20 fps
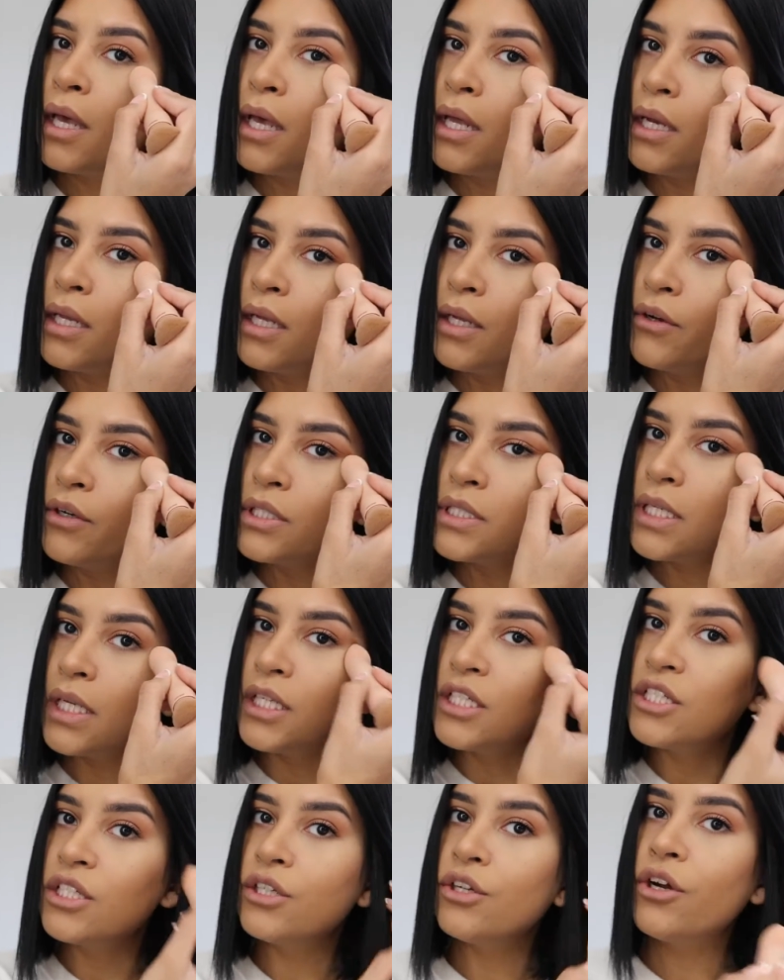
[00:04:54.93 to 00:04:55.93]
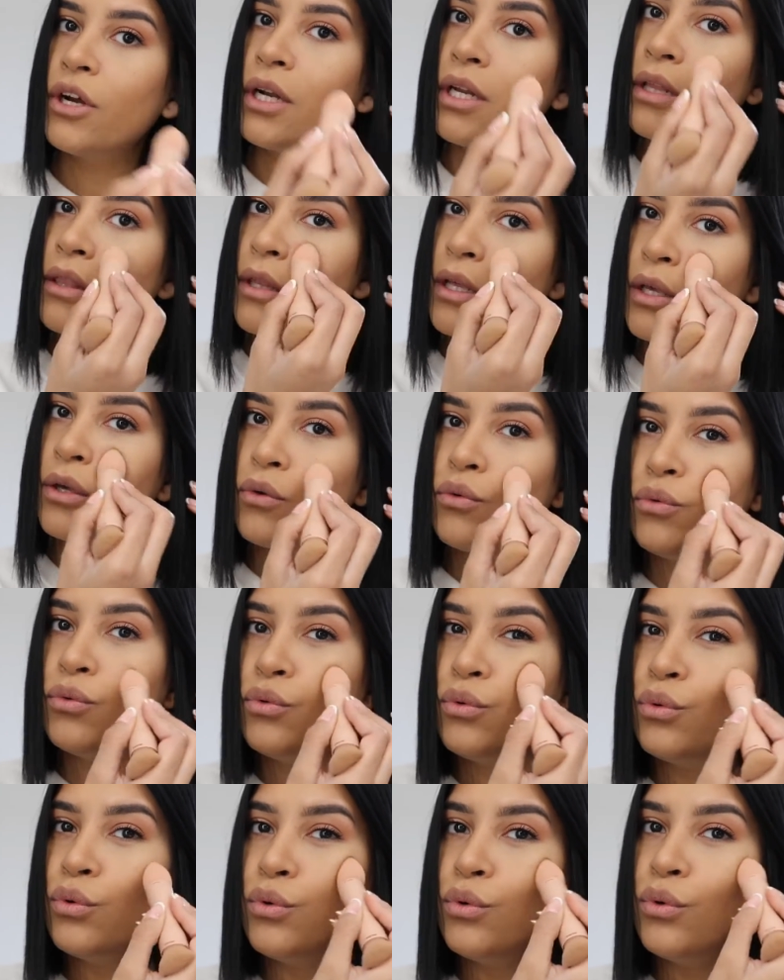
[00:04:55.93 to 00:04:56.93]
any irritation or anything.
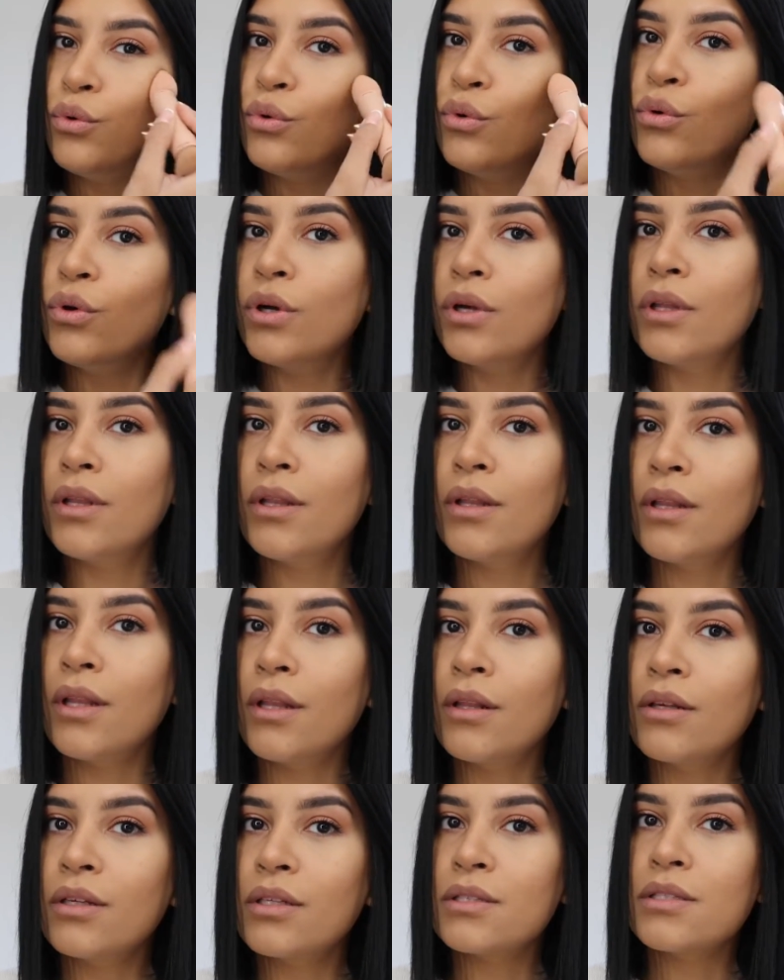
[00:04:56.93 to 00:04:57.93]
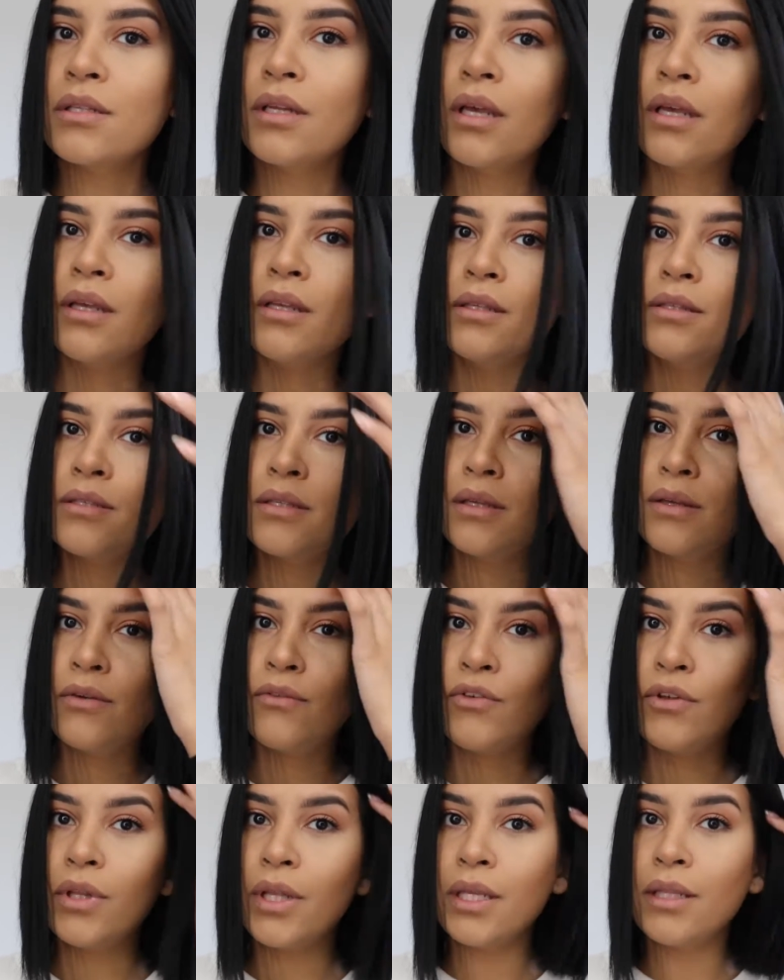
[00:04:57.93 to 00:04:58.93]
Ooh, It looks nice. I
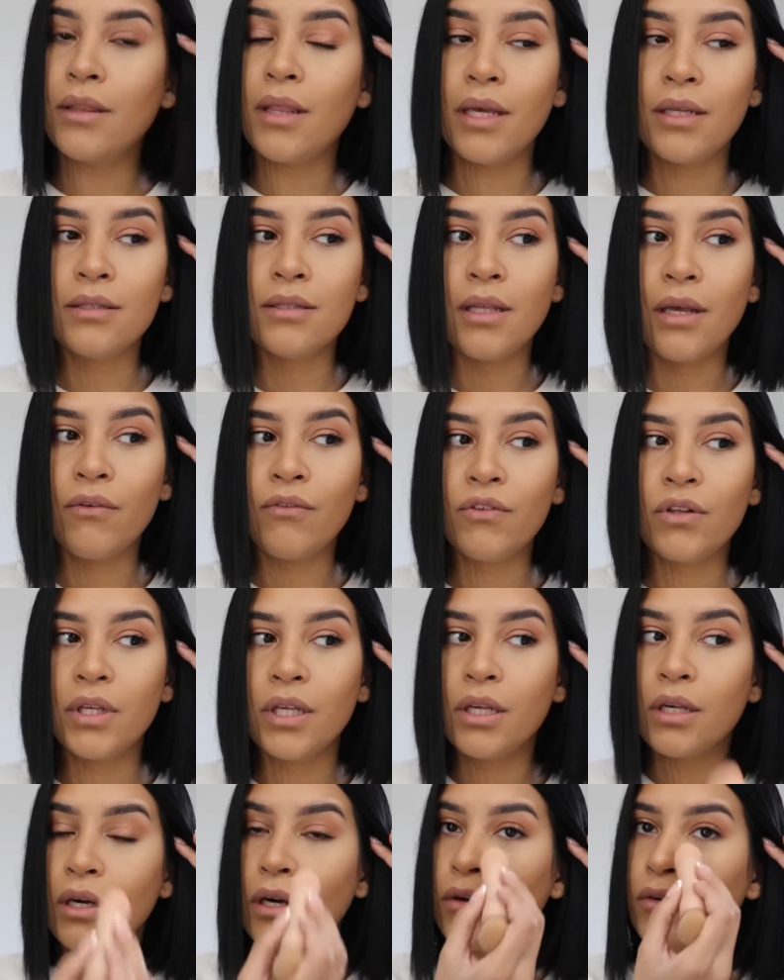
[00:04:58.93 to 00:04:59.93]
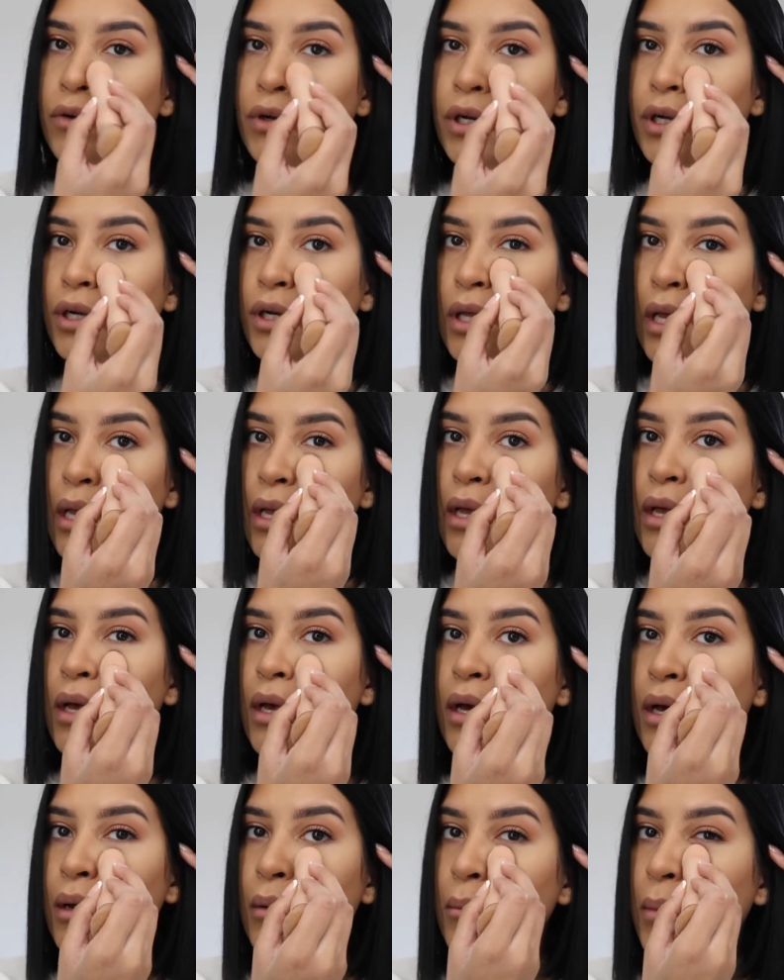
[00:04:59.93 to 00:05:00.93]
feel like that definitely covered
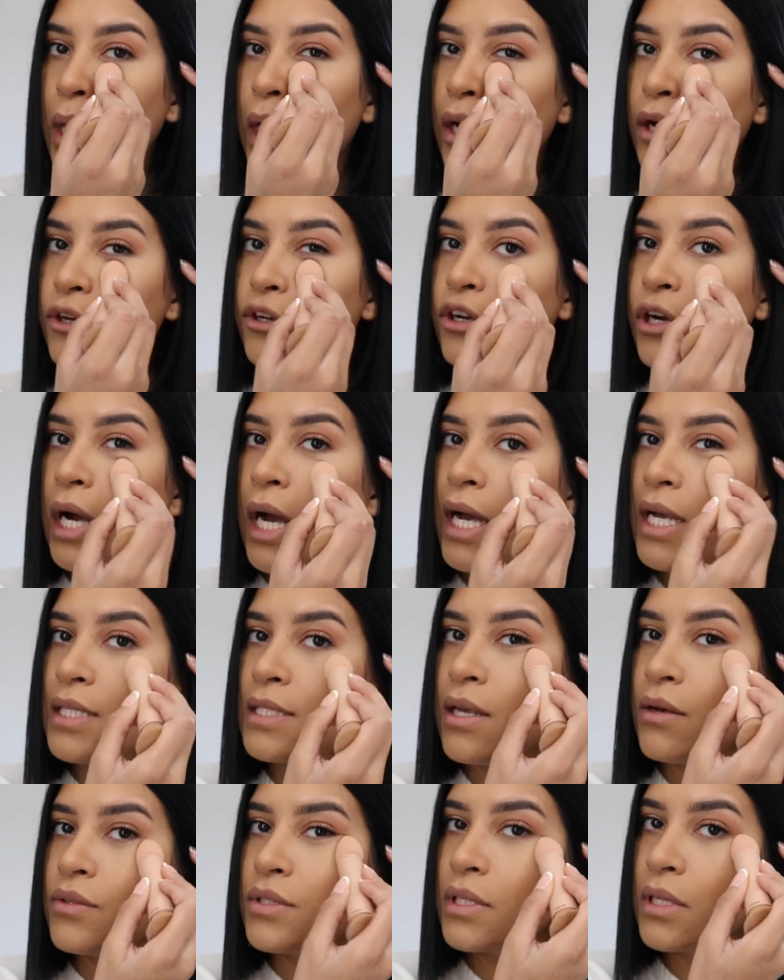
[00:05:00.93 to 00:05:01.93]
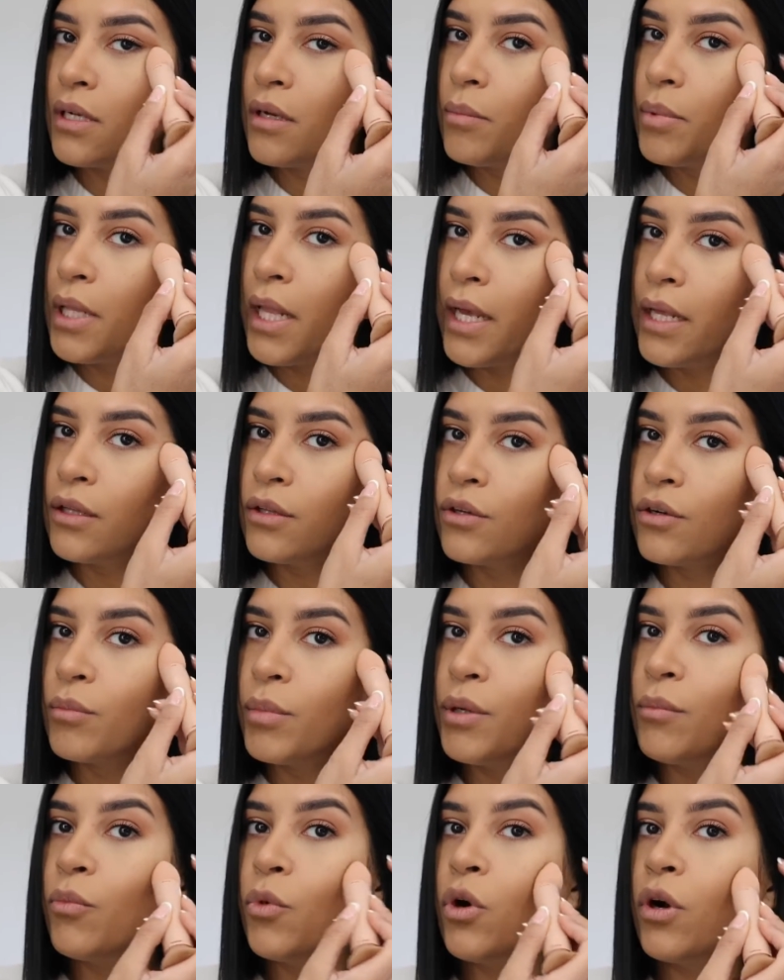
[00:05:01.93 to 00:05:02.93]
my under eyes. I was gonna apply a little
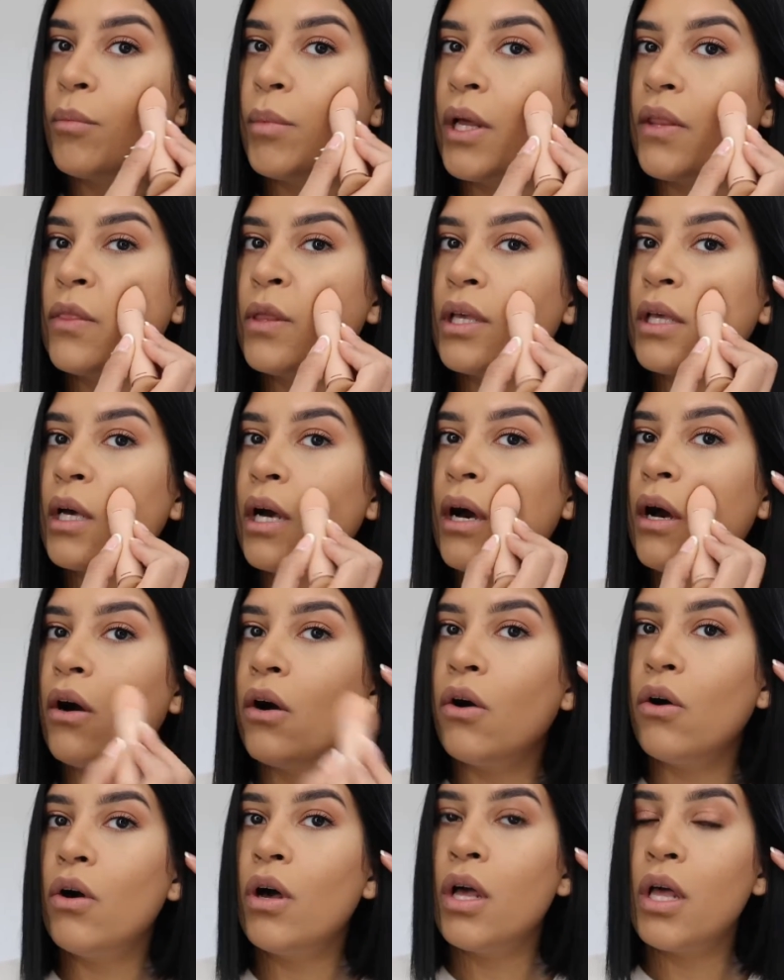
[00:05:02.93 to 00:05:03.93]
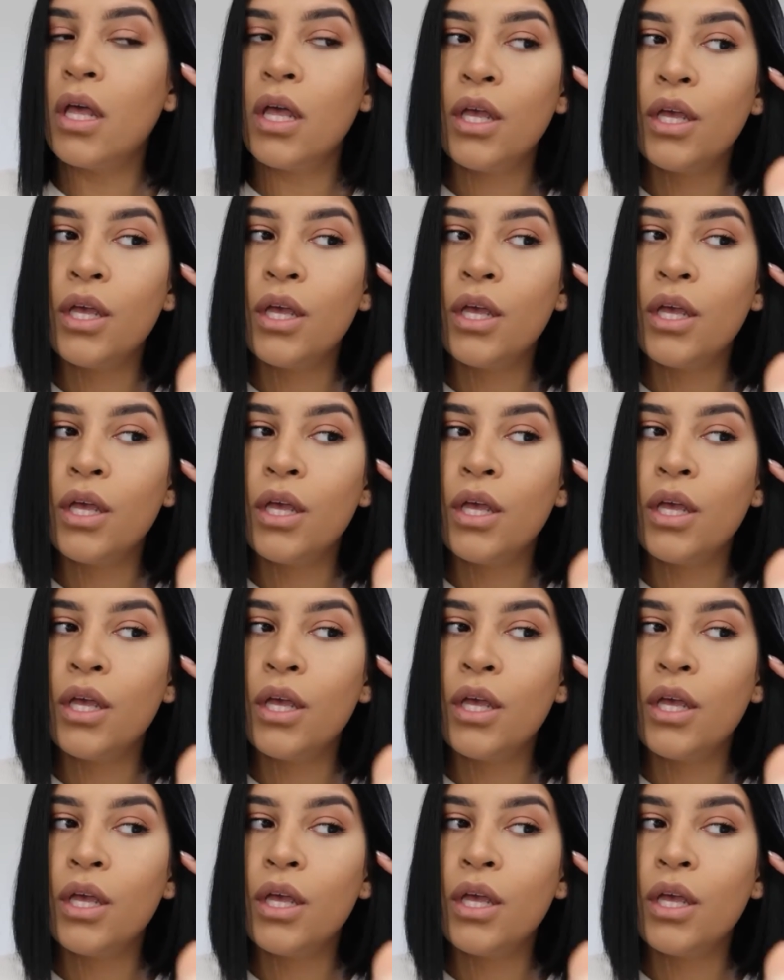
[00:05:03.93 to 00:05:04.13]
bit more, but I think I'll